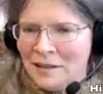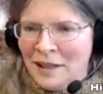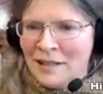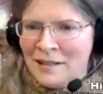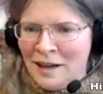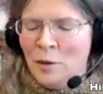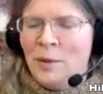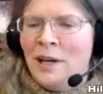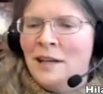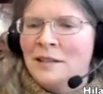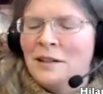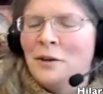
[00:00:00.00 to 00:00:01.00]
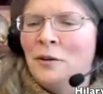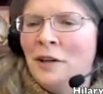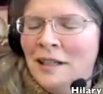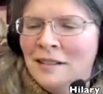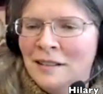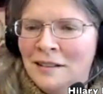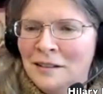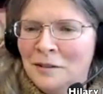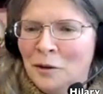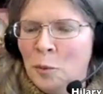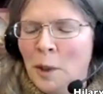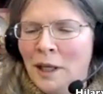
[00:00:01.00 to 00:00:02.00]
that's how the pairs are created
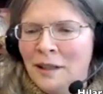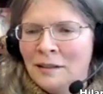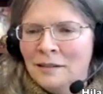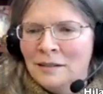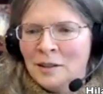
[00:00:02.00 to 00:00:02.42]
normally.